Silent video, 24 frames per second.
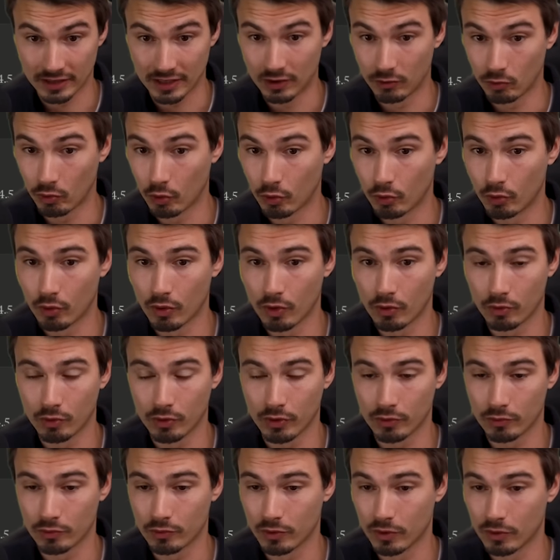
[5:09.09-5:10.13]
And whoa, whoa,
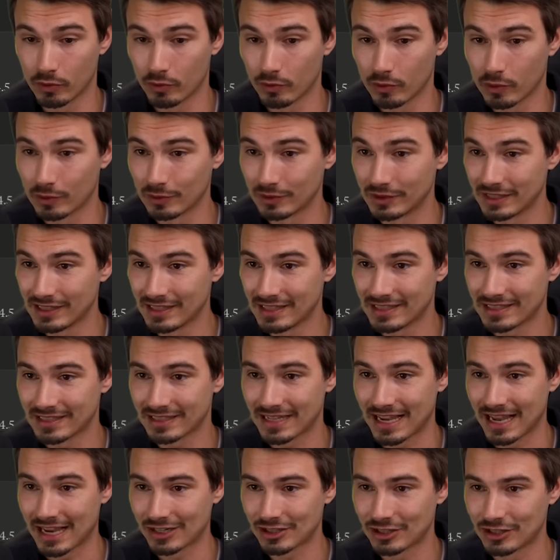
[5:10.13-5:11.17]
whoa, whoa, whoa. This is
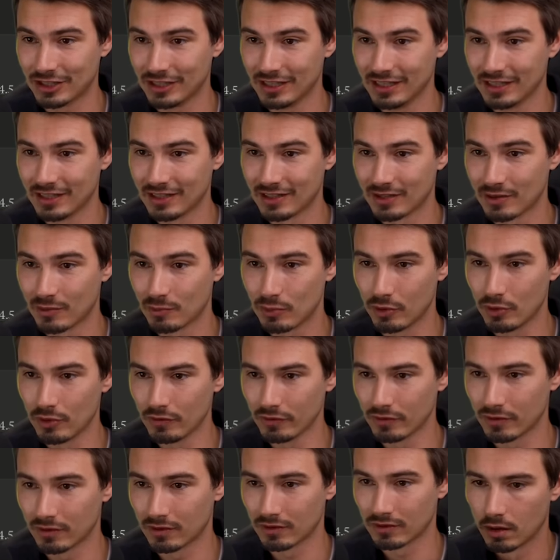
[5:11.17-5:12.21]
actually
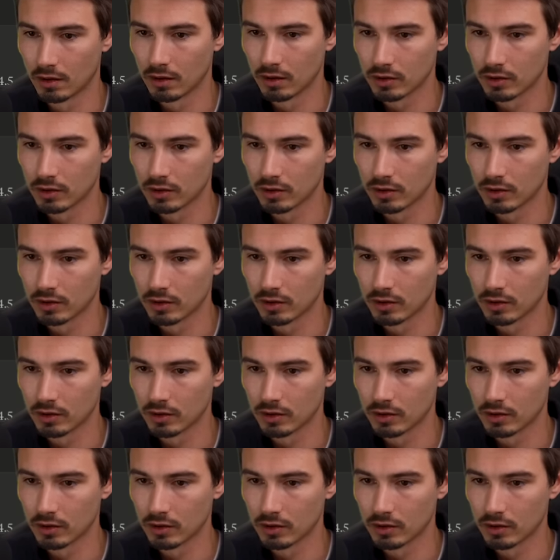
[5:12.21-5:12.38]
beautiful.